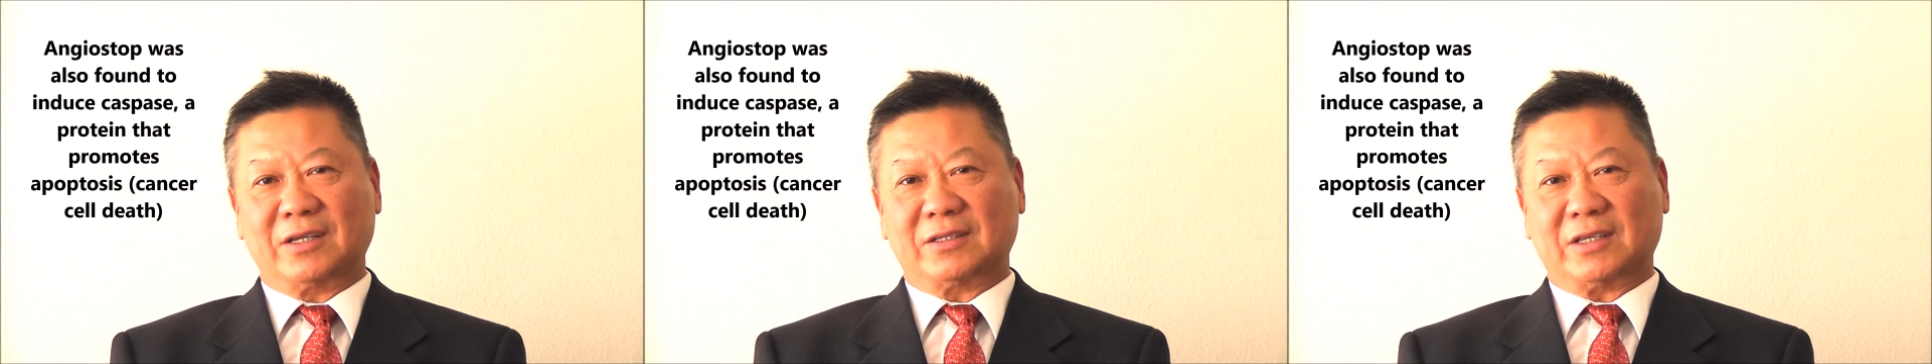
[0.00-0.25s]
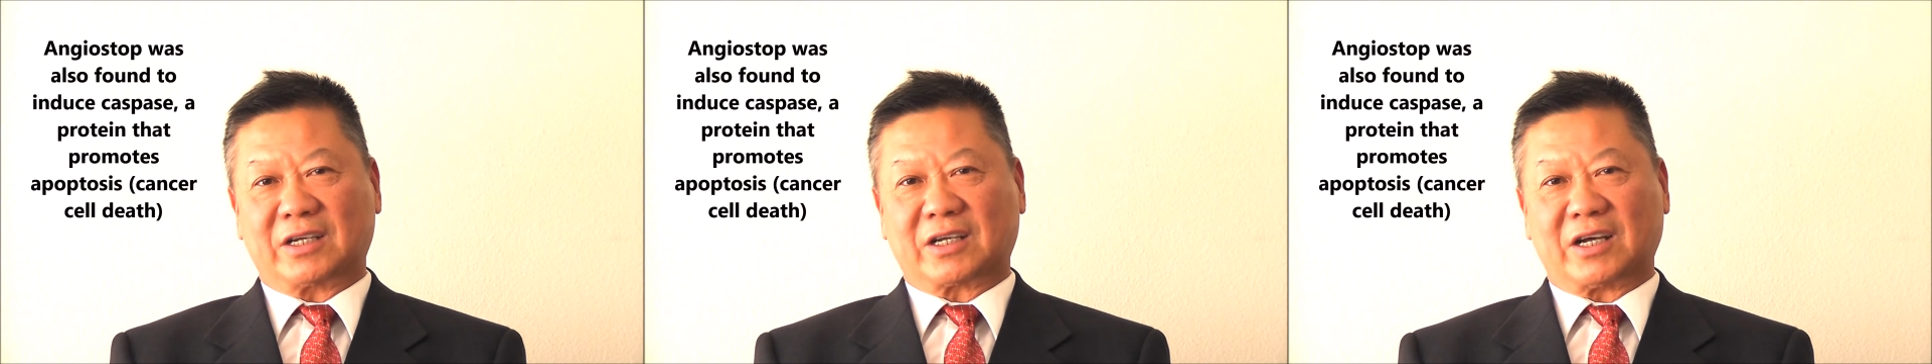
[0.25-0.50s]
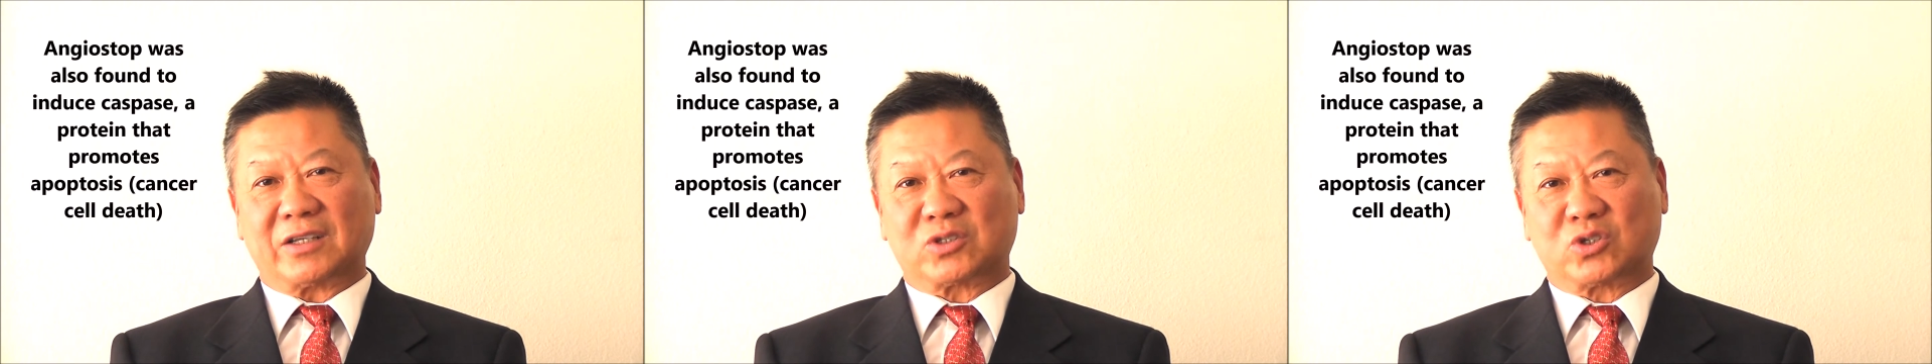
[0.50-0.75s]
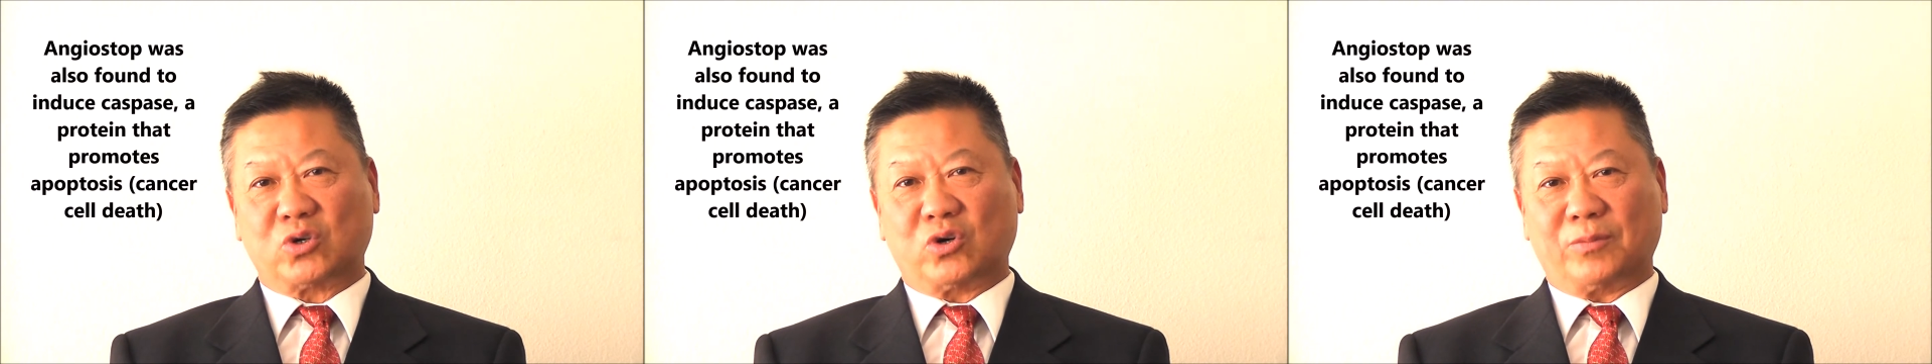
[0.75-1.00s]
that
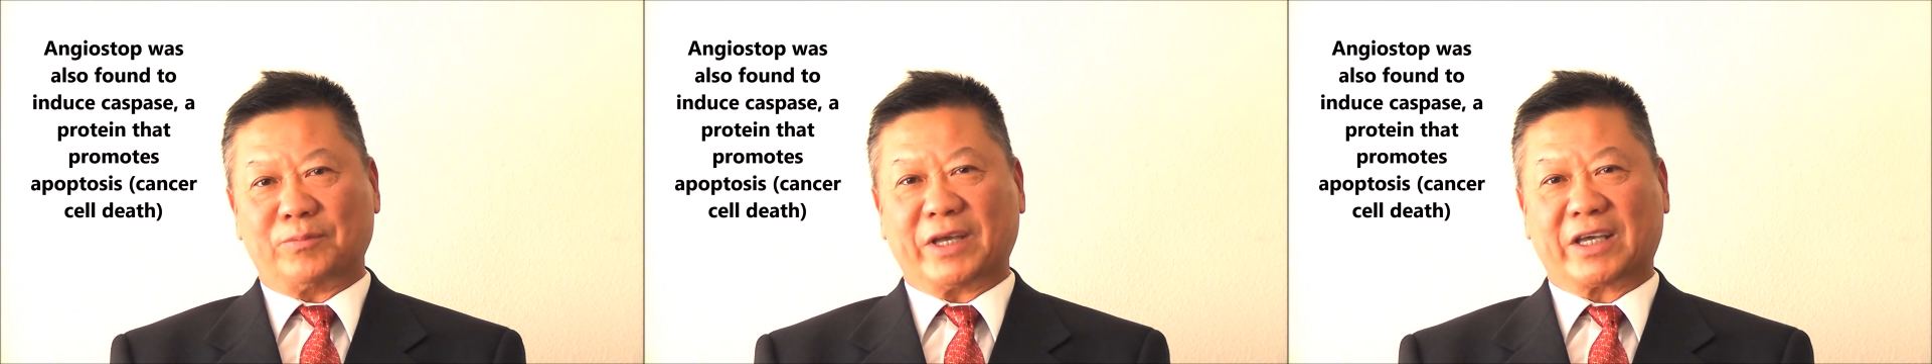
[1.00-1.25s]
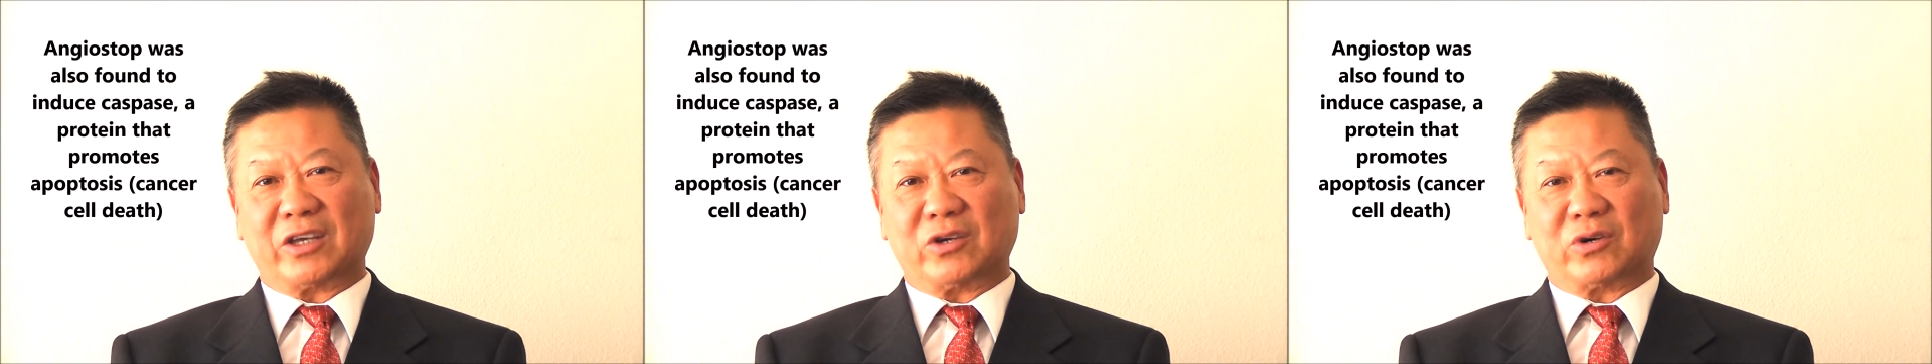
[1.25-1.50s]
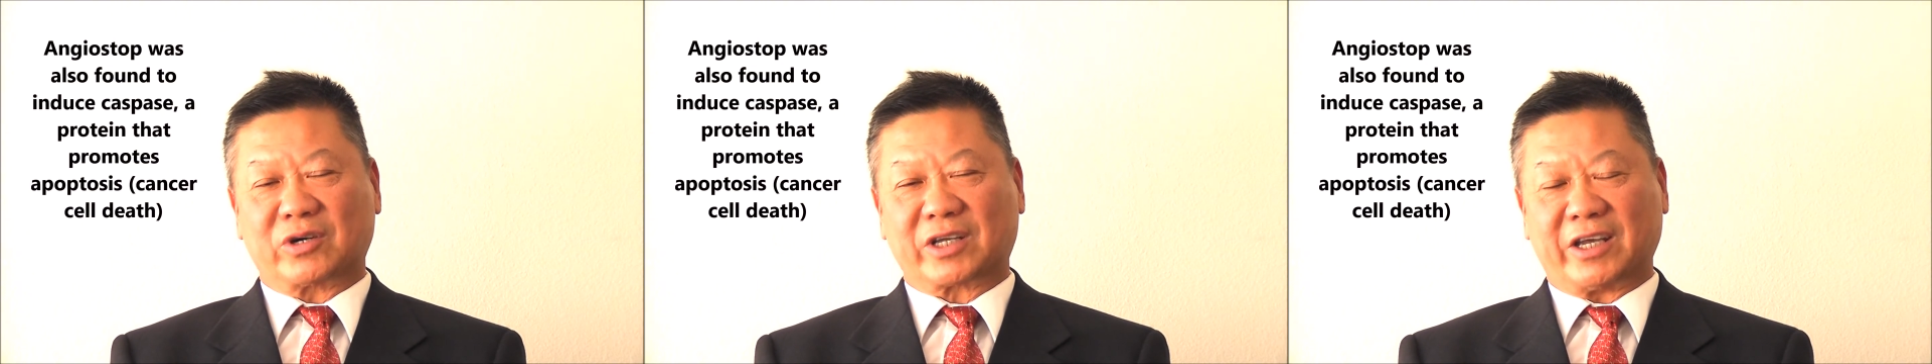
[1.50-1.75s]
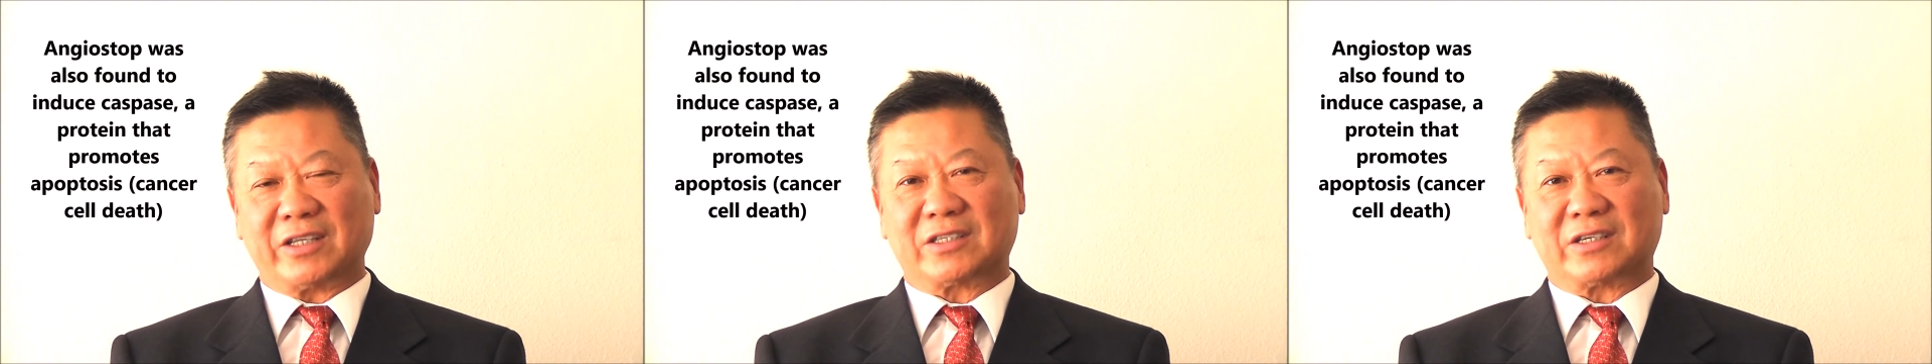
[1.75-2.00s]
control make your
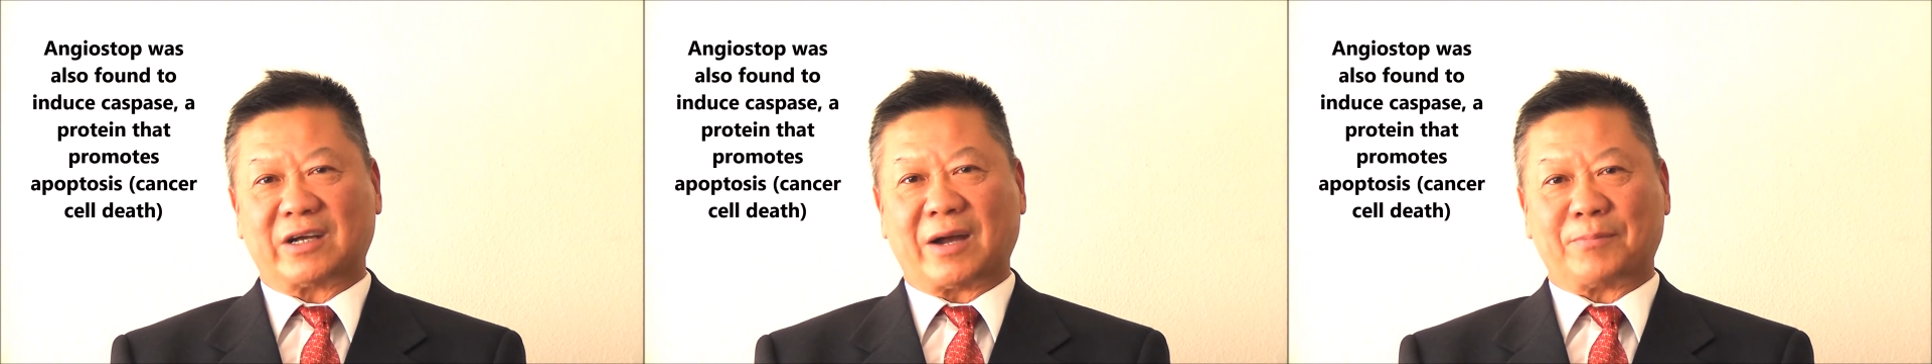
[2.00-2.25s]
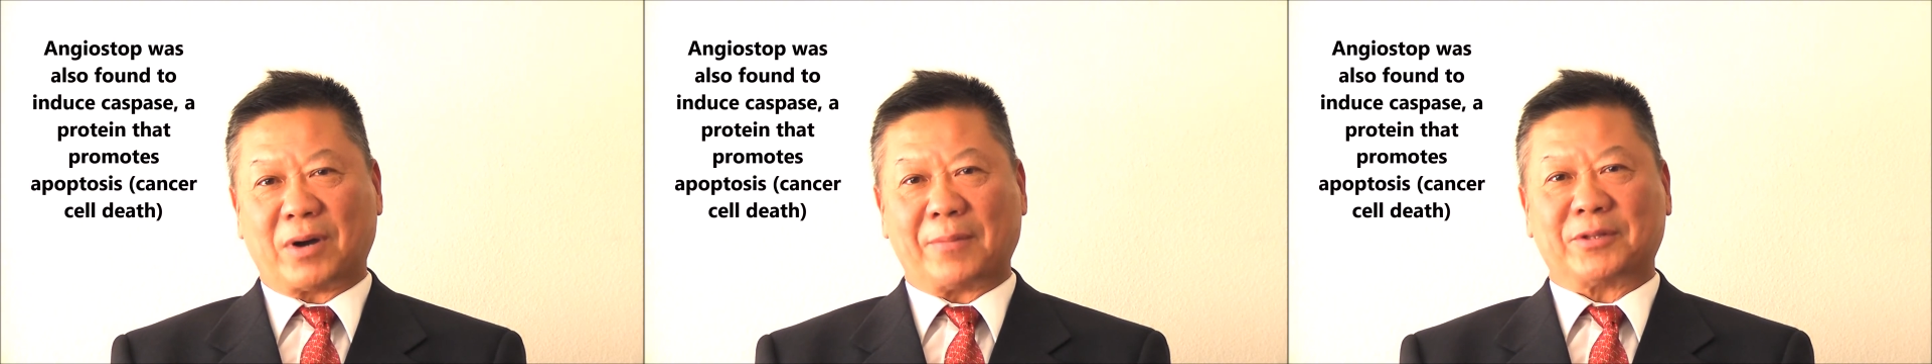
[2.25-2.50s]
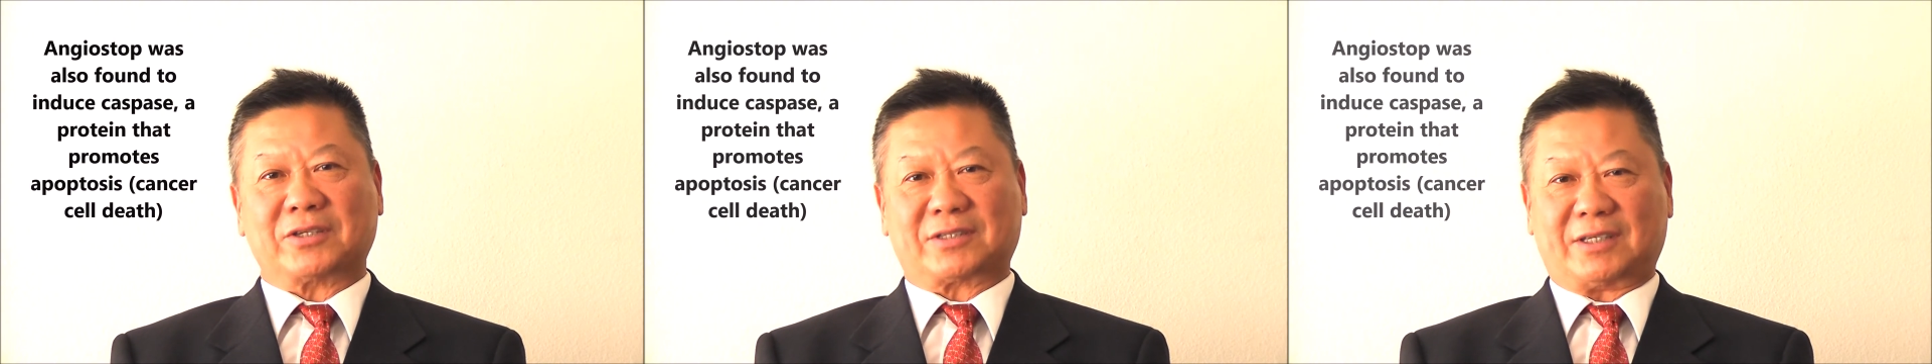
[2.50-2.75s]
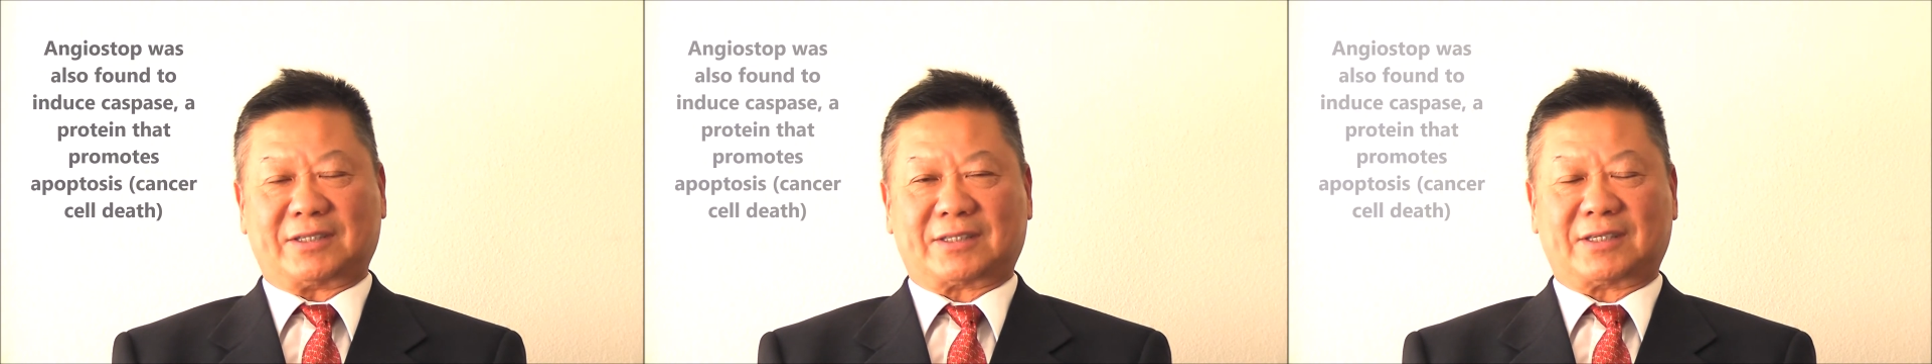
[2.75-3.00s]
cancer
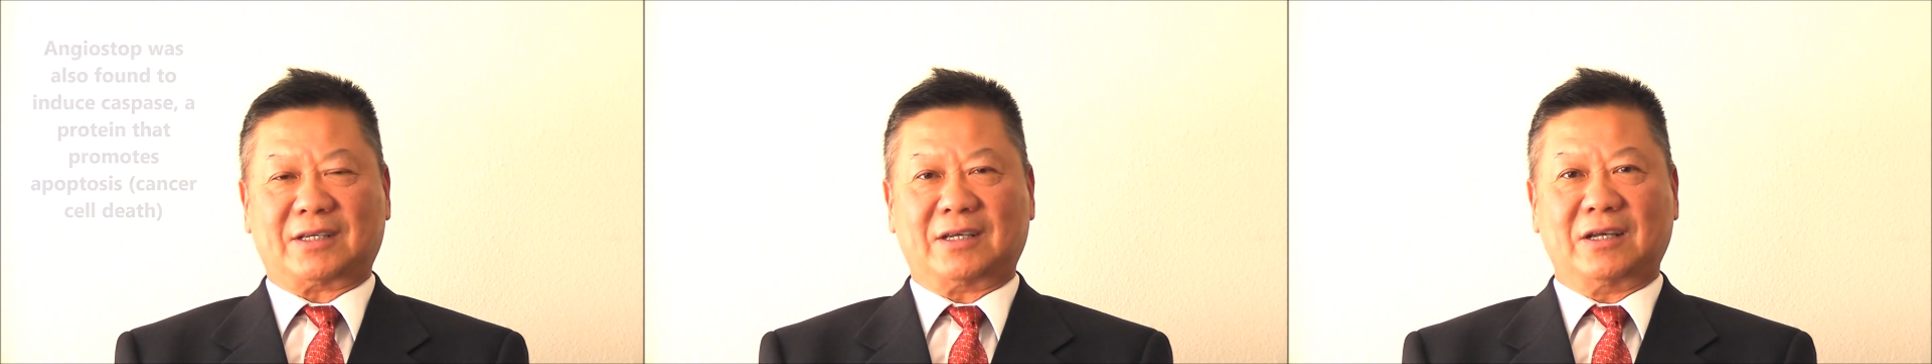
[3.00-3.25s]
apoptosis.